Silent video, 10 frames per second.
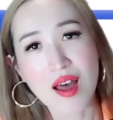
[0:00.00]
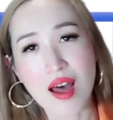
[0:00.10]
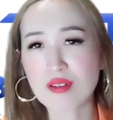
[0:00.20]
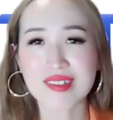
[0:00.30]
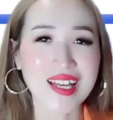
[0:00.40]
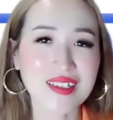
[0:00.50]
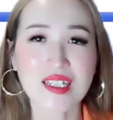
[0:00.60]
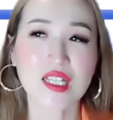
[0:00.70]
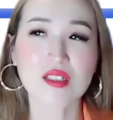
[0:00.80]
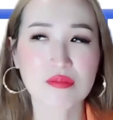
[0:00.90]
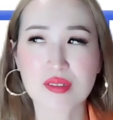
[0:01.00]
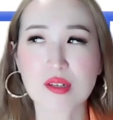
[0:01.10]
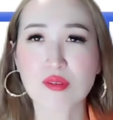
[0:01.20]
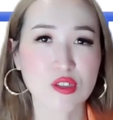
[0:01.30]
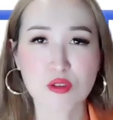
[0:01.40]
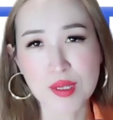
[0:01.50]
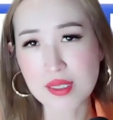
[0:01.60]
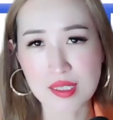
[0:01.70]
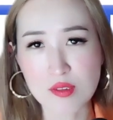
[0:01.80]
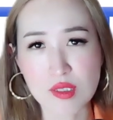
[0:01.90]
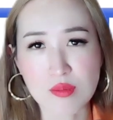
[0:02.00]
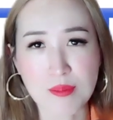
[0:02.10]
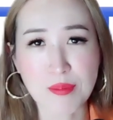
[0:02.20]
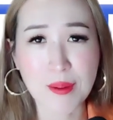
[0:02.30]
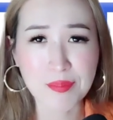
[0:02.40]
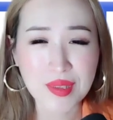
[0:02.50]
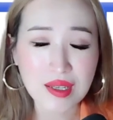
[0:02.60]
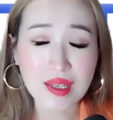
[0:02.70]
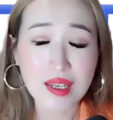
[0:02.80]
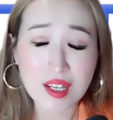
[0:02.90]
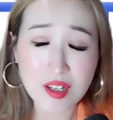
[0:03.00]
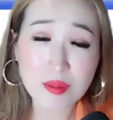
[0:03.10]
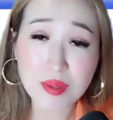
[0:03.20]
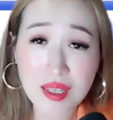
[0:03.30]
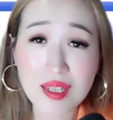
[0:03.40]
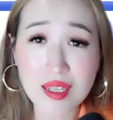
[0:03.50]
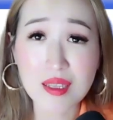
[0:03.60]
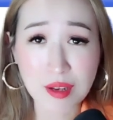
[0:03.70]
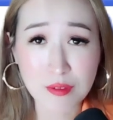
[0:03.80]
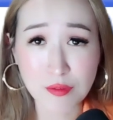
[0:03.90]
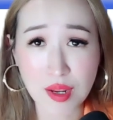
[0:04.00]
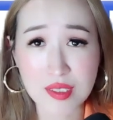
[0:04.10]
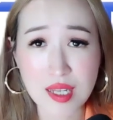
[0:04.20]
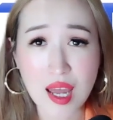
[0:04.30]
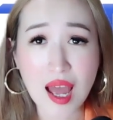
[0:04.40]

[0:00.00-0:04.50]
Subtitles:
I don't think they want to do business with me. But hear me clearly, my friend.